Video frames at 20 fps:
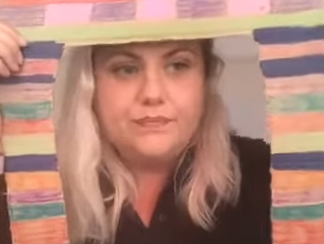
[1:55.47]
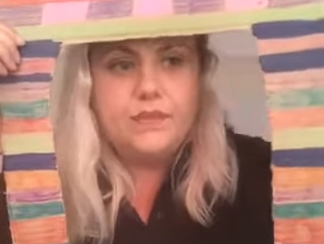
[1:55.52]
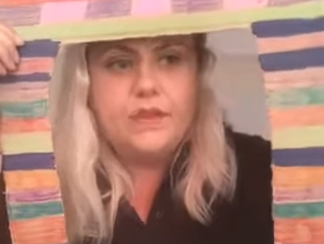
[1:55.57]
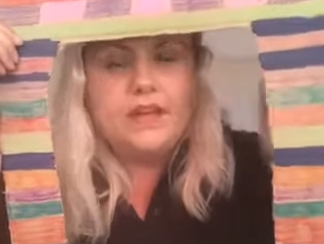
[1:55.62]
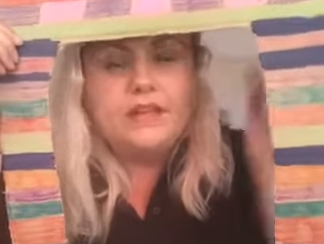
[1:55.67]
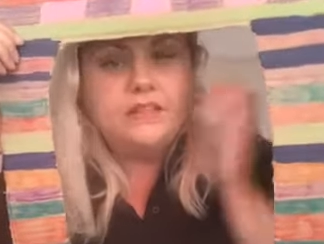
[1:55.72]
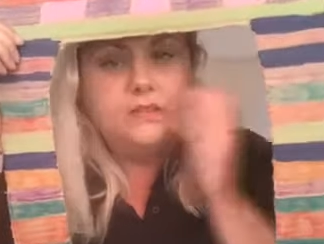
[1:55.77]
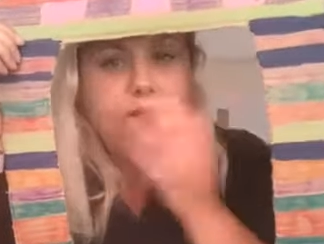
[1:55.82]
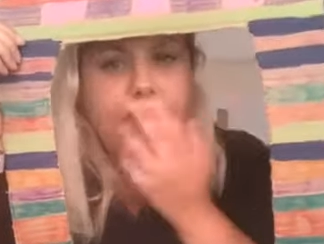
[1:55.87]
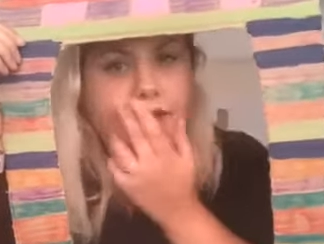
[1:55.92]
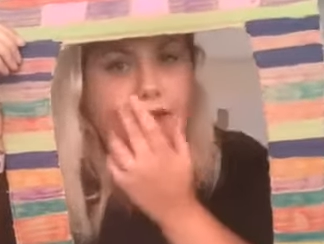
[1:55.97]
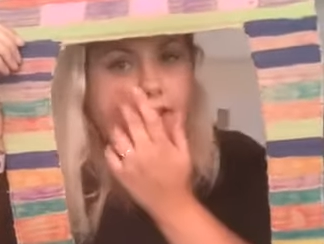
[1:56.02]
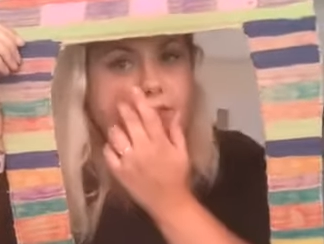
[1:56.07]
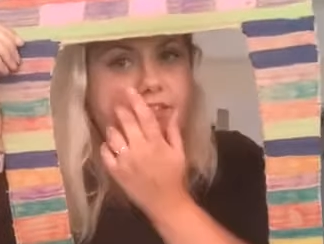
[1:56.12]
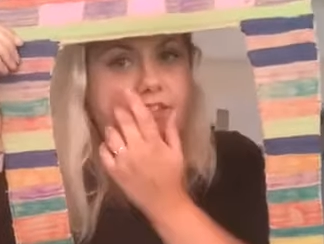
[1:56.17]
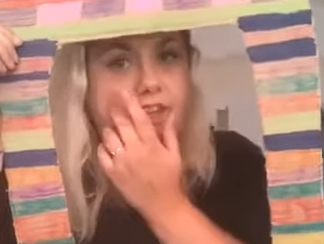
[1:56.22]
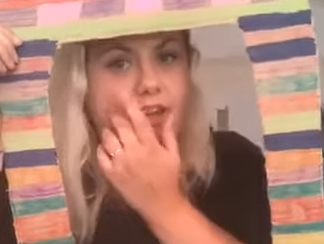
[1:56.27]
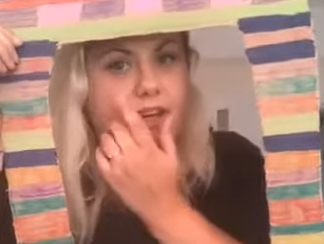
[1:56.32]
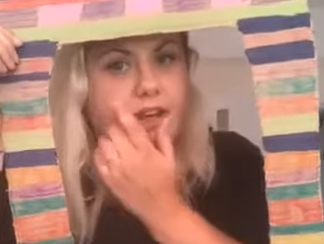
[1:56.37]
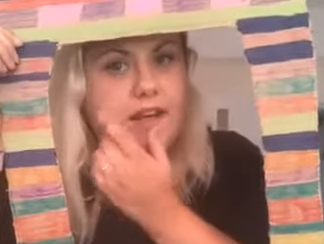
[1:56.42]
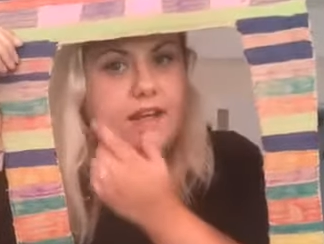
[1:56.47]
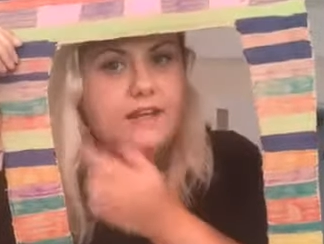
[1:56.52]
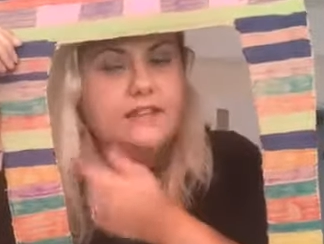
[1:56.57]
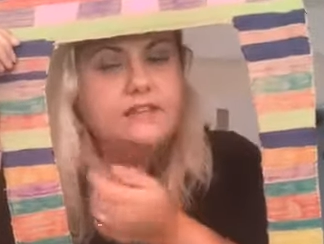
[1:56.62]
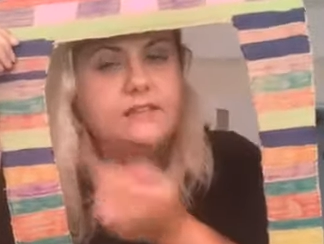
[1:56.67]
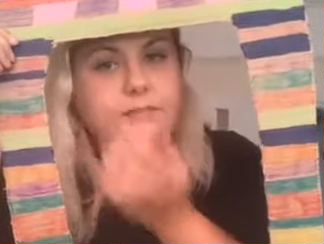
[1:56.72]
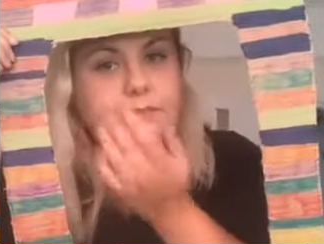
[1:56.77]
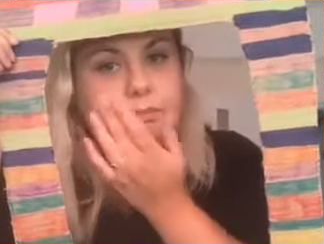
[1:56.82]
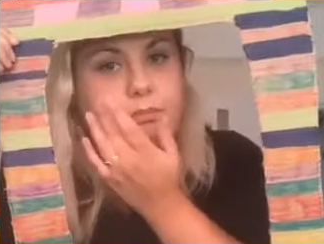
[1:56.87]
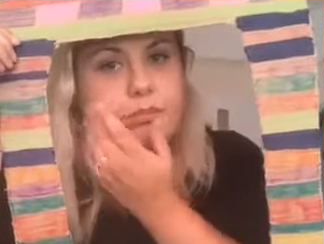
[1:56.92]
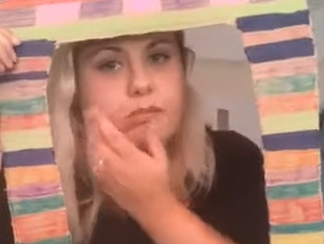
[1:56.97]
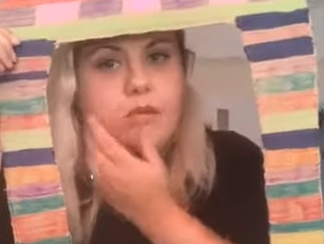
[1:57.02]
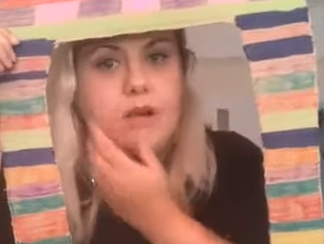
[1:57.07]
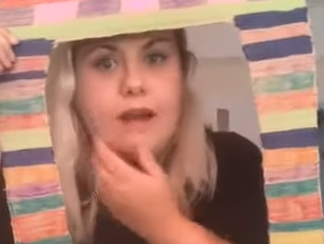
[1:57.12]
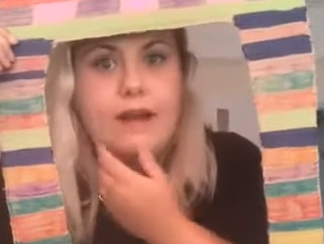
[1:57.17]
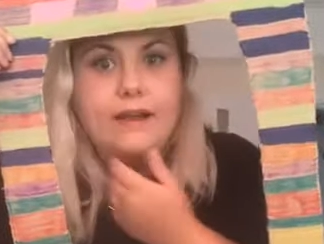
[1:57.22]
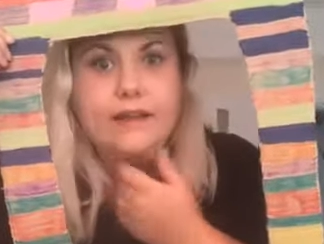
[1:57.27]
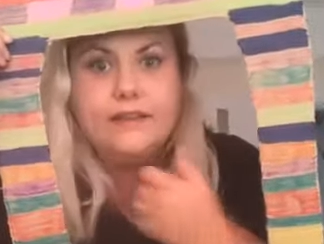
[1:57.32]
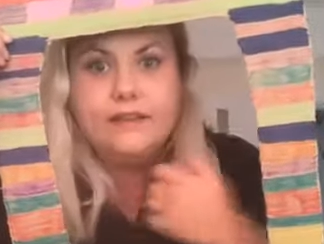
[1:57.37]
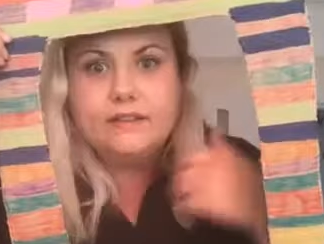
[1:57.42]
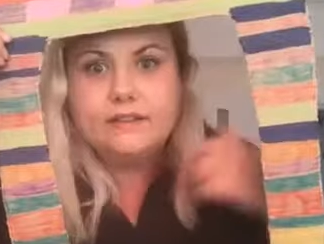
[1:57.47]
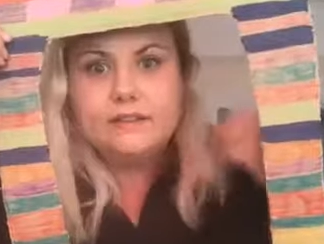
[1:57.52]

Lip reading: That's why I've done it nice and bright,